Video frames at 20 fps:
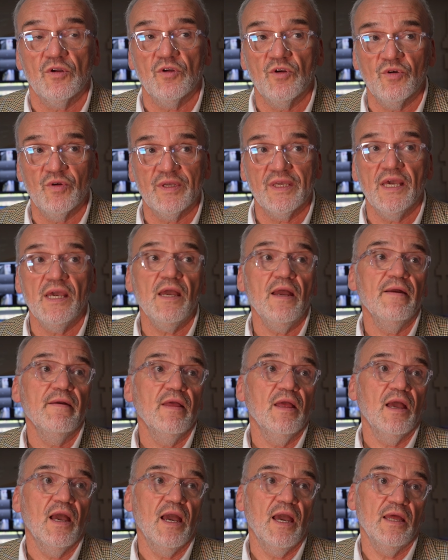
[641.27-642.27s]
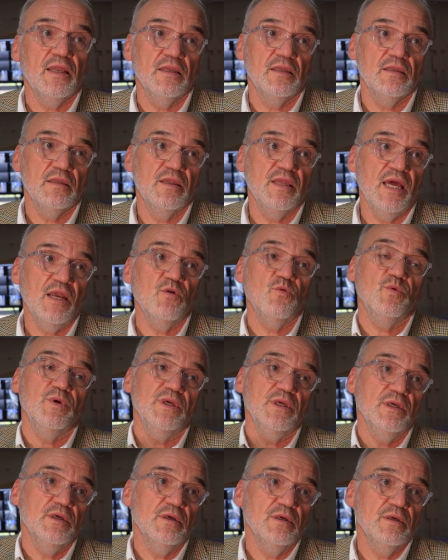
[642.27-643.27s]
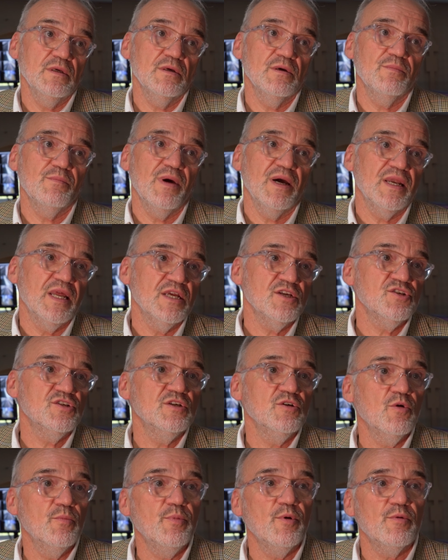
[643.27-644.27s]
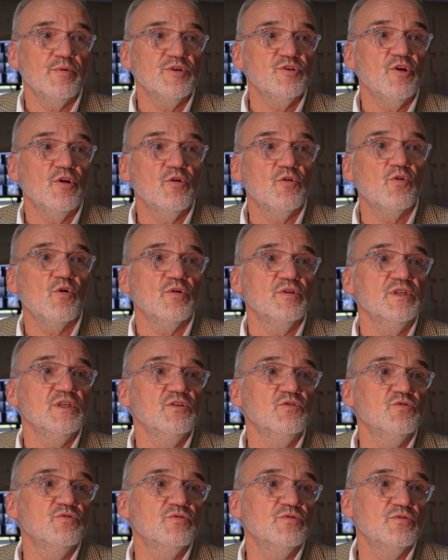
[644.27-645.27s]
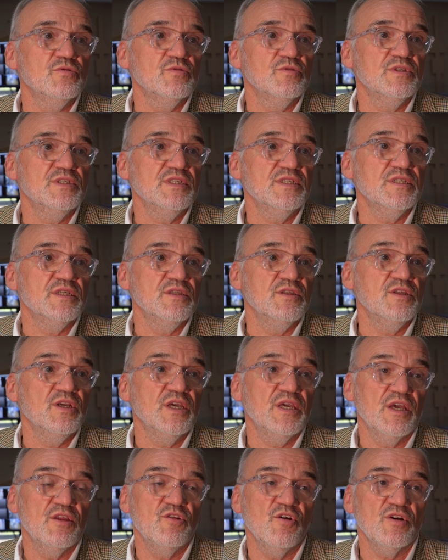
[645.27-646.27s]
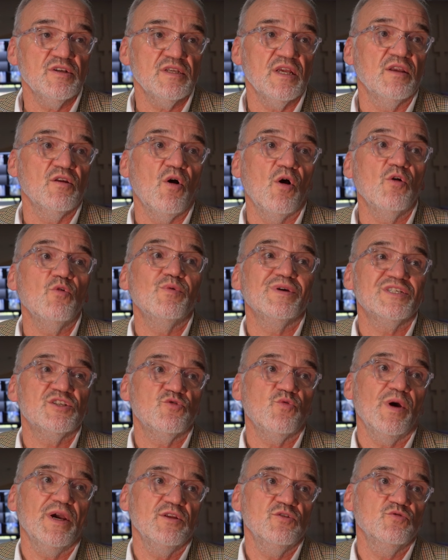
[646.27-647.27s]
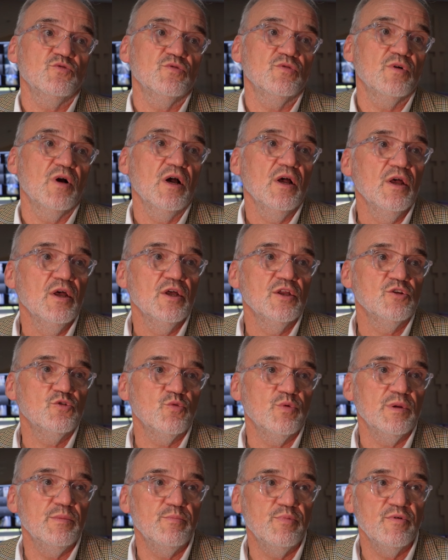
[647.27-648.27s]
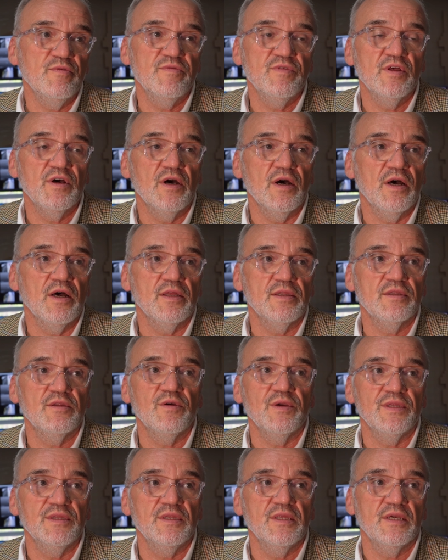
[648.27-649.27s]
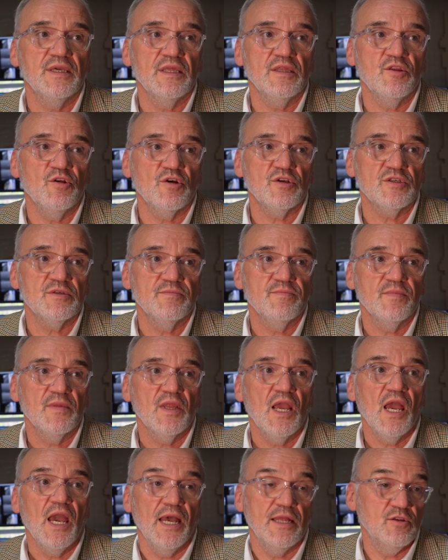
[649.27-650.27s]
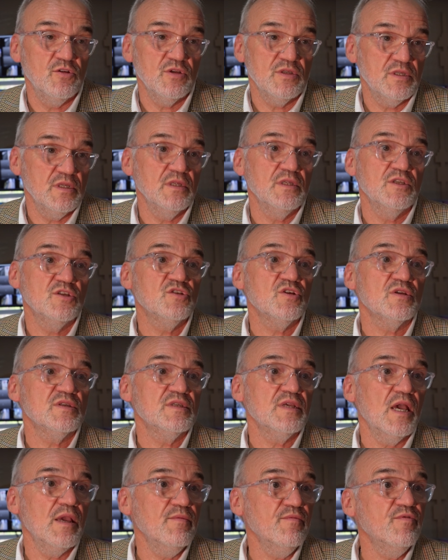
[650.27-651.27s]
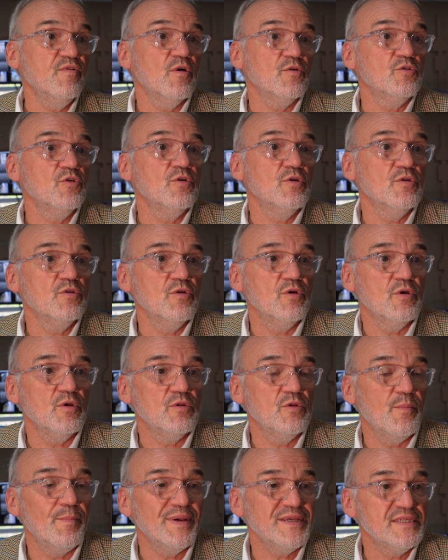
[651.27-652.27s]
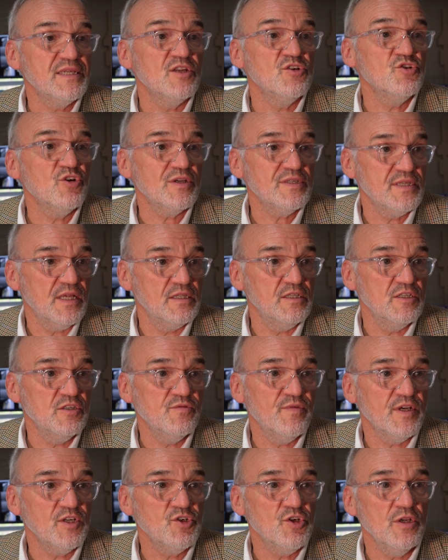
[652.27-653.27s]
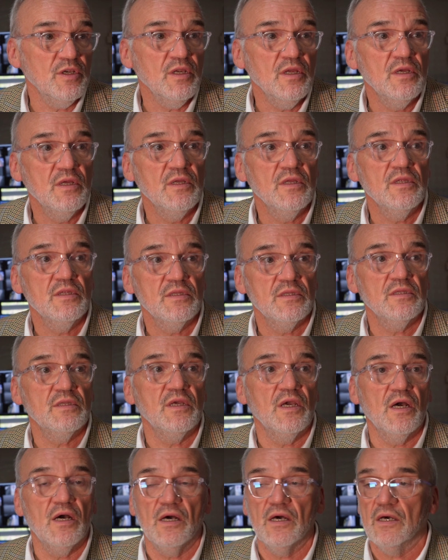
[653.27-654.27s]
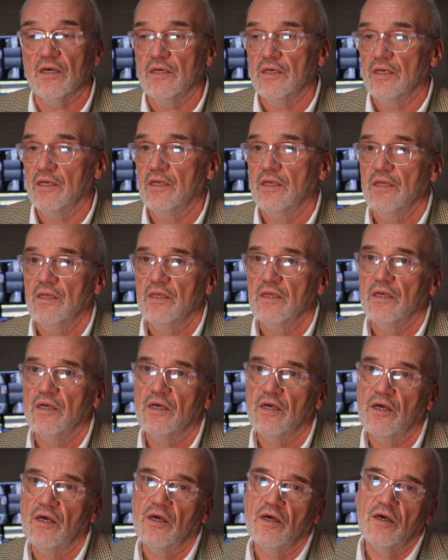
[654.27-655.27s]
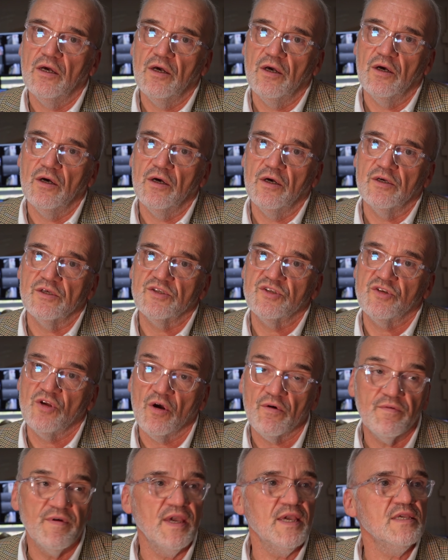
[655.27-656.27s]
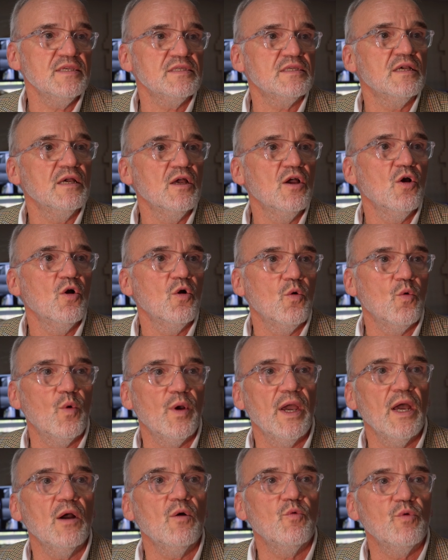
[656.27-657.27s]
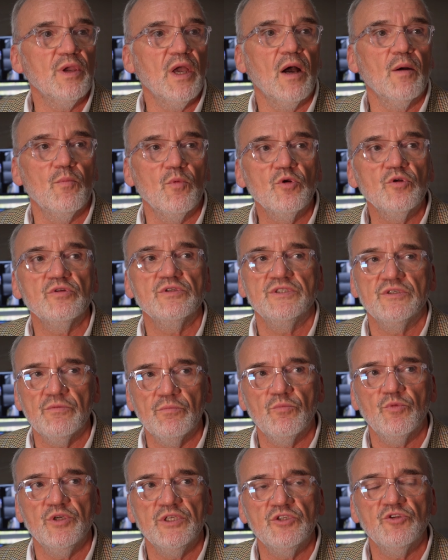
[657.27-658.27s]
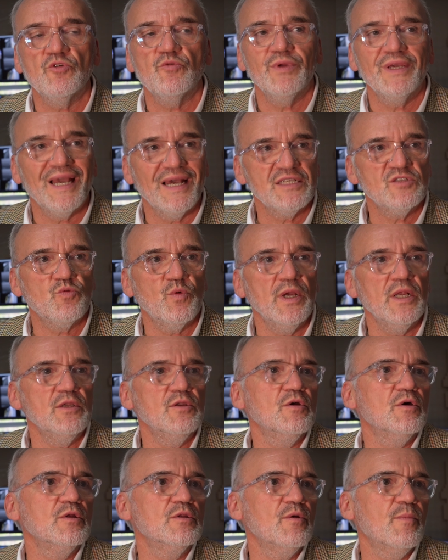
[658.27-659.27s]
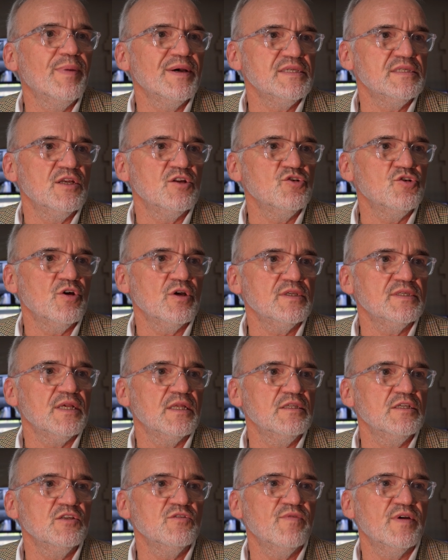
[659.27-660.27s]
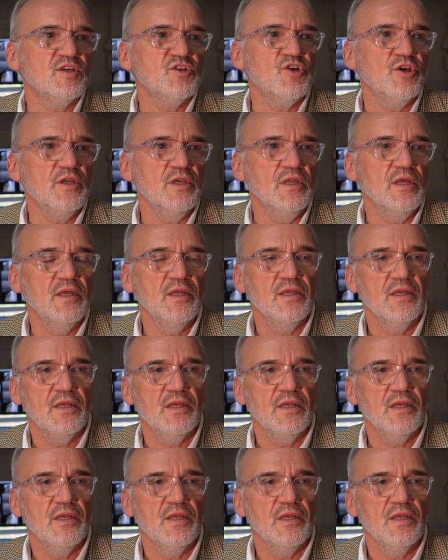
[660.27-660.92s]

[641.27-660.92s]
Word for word: Okay? And then we manage the operation according to these indicators and always try to, to improve the, the indicators. And this, it's the same for the, the, the passenger satisfaction. There are uh, uh, surveys where we are monitoring as well the, the passenger satisfaction